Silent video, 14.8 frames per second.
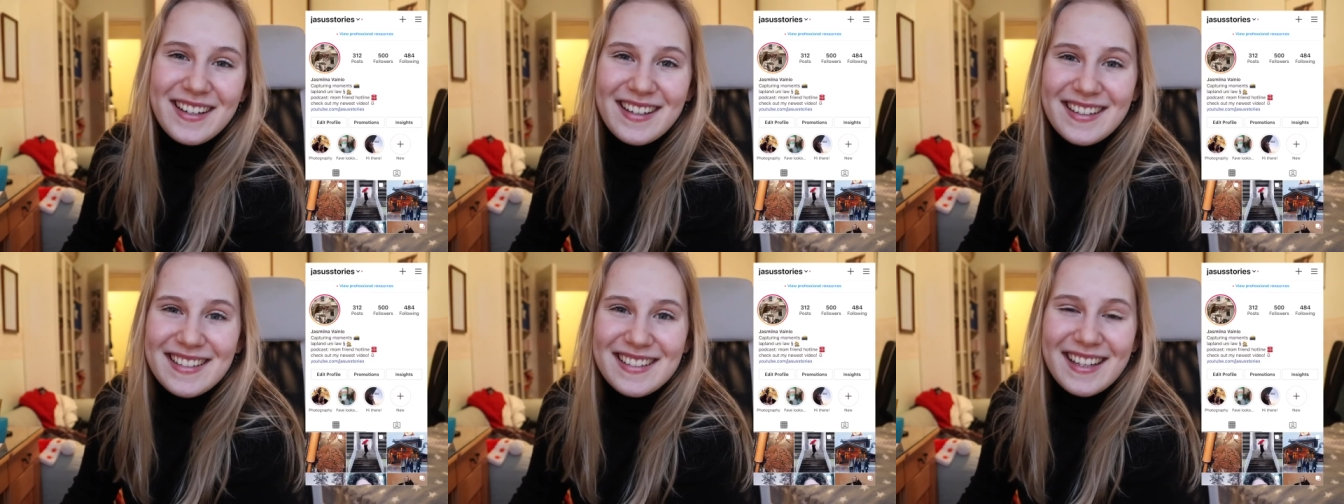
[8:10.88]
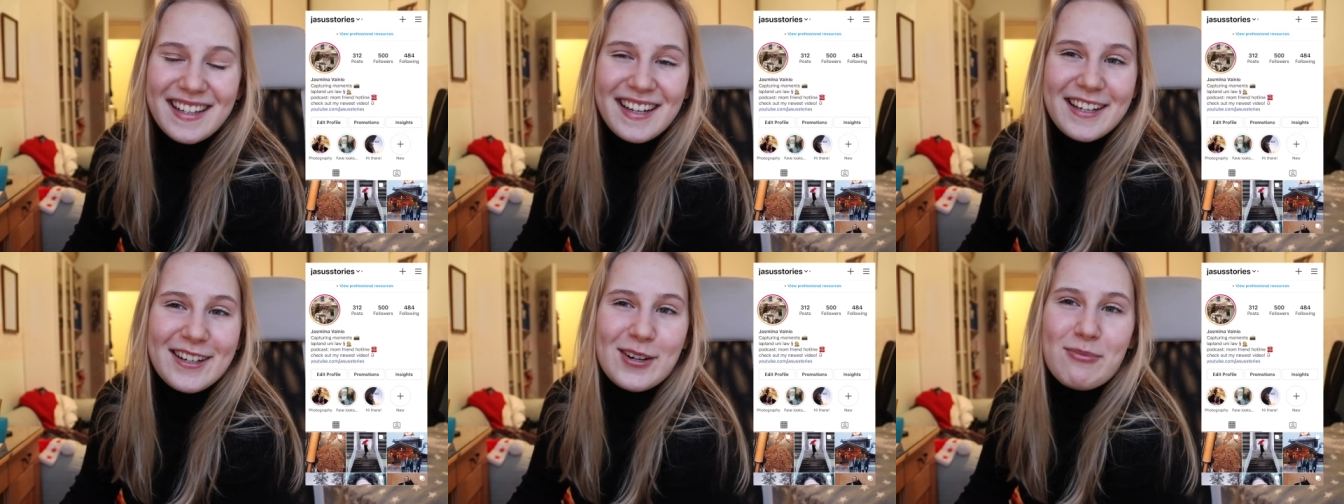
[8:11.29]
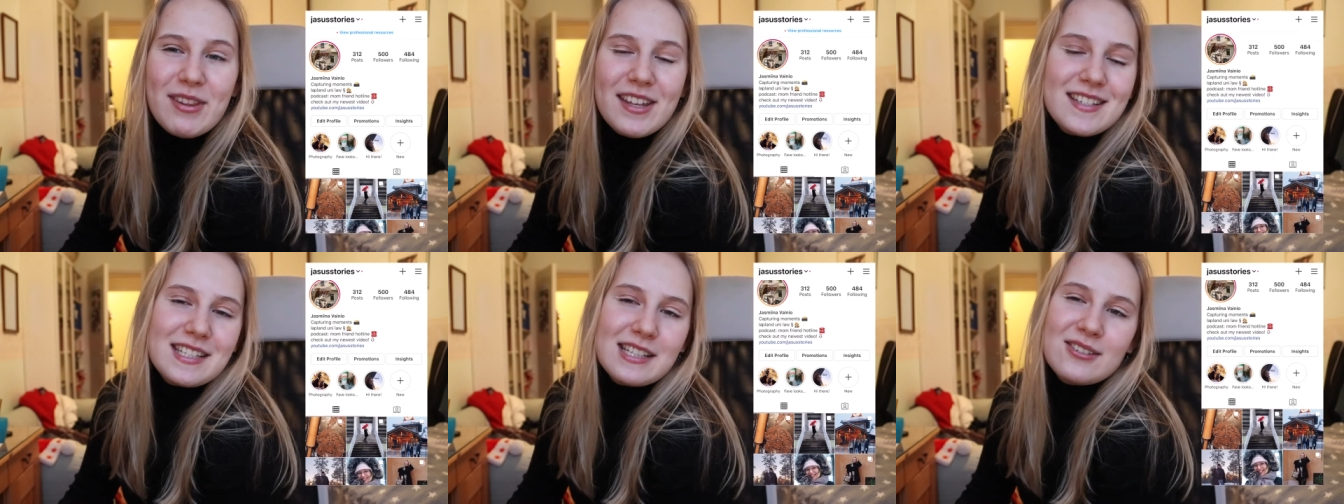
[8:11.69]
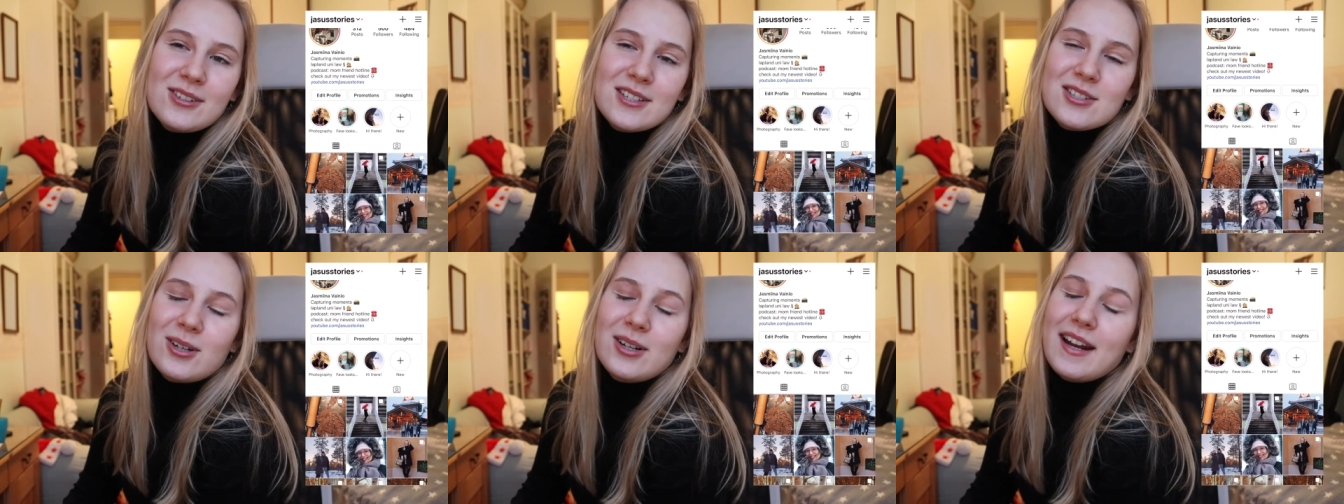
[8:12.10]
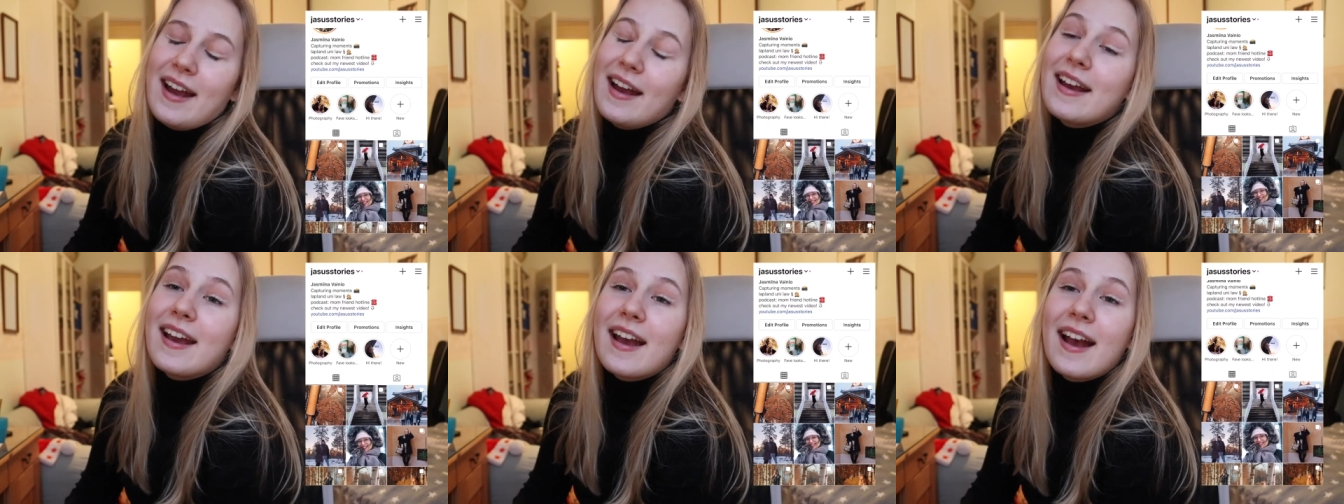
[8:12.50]
it and I hope that you enjoyed
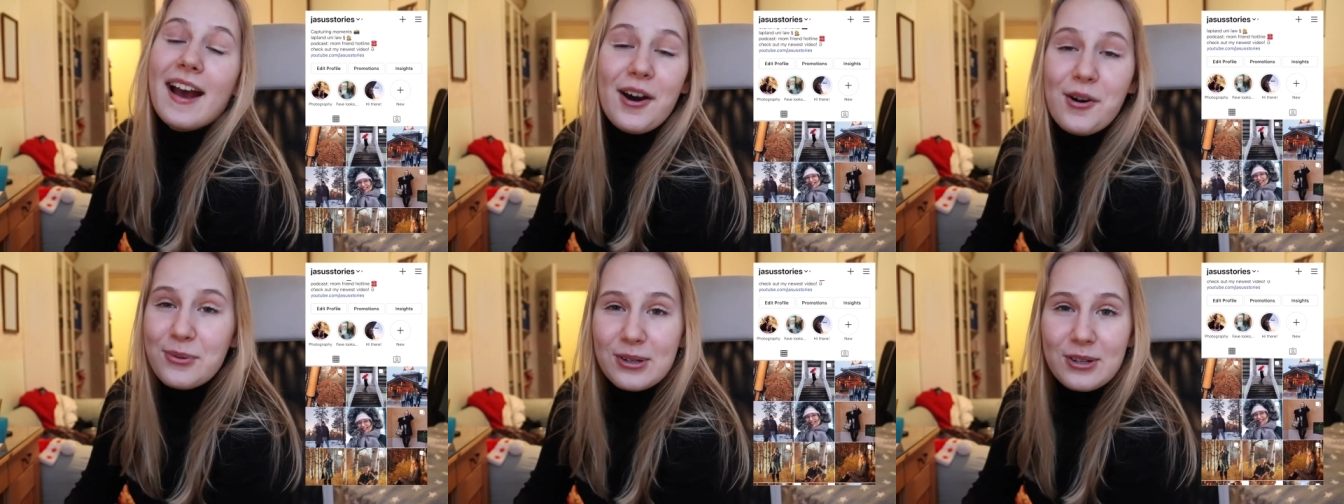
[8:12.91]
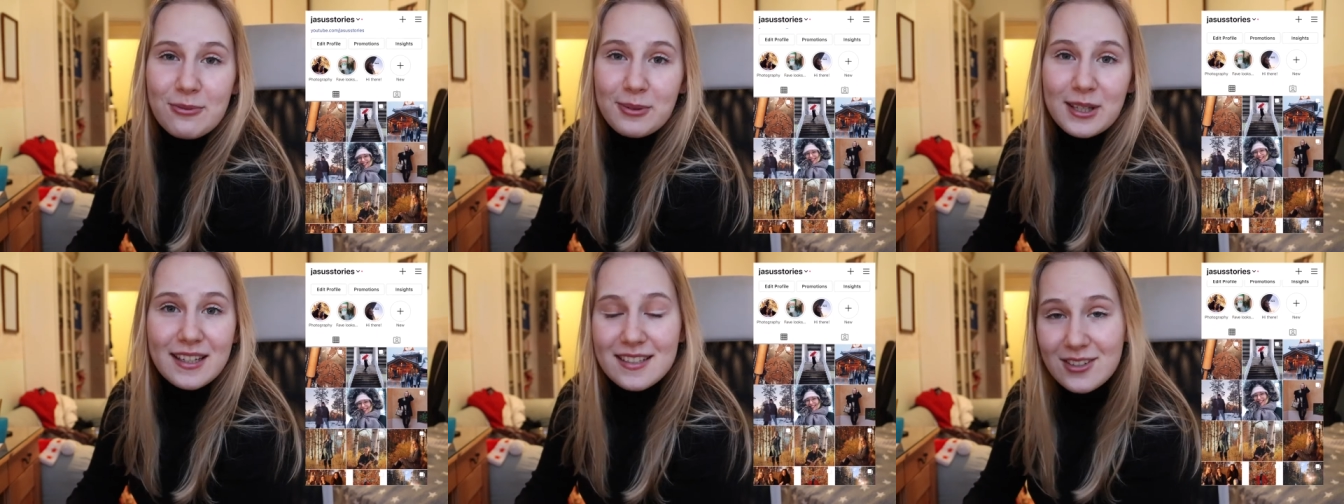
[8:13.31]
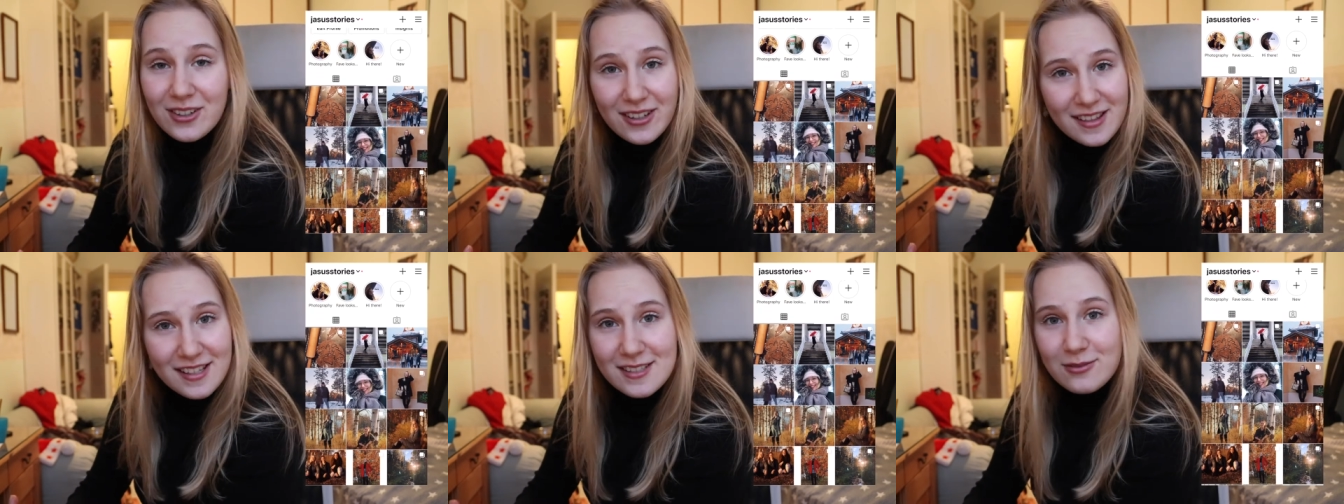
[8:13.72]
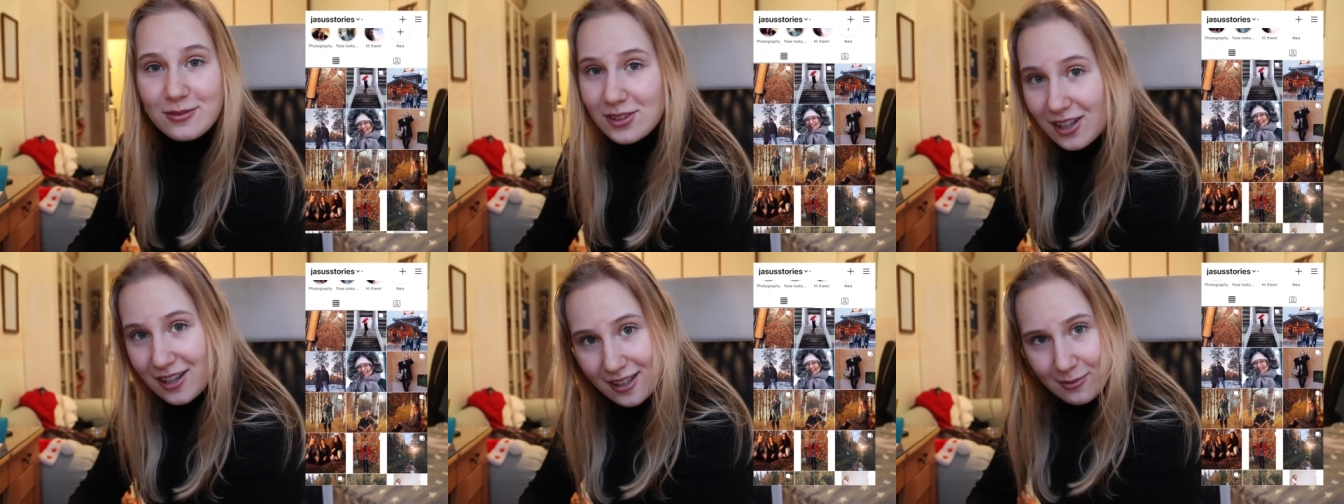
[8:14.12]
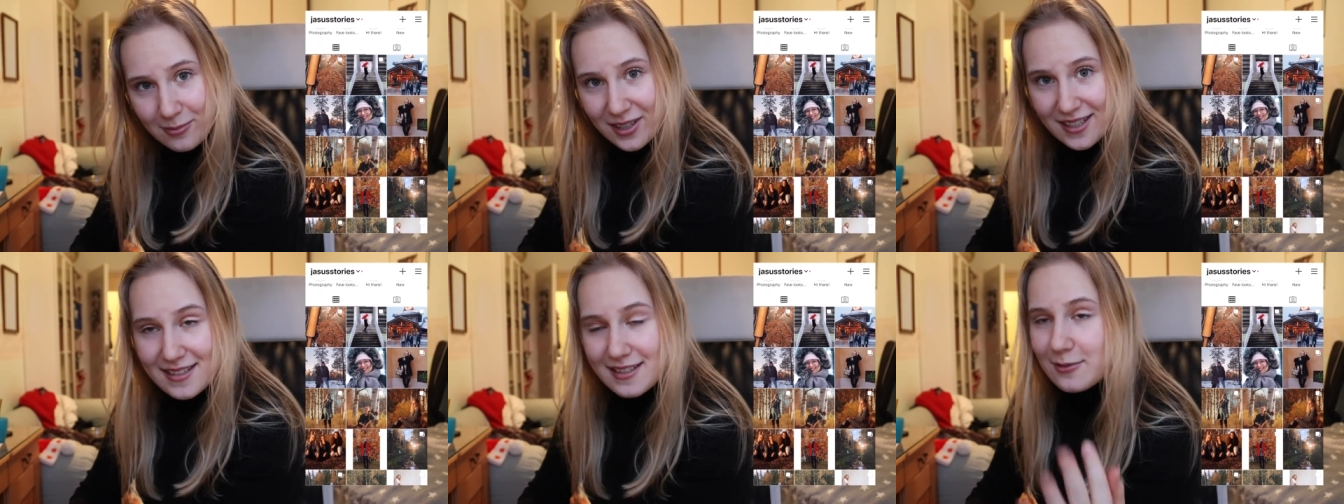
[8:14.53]
hanging out with me during this
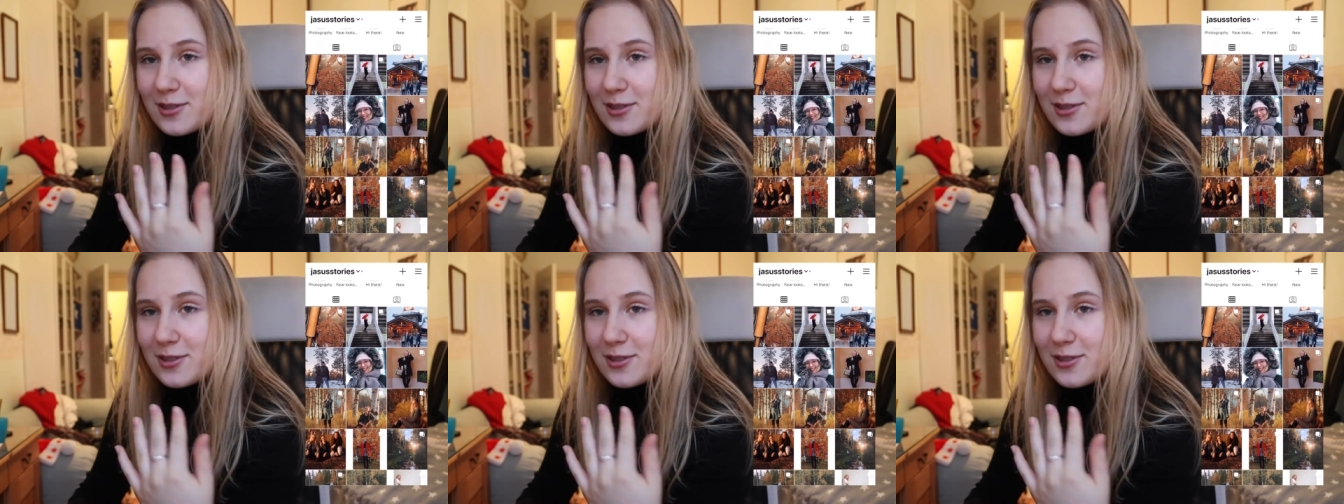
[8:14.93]
vlogmas.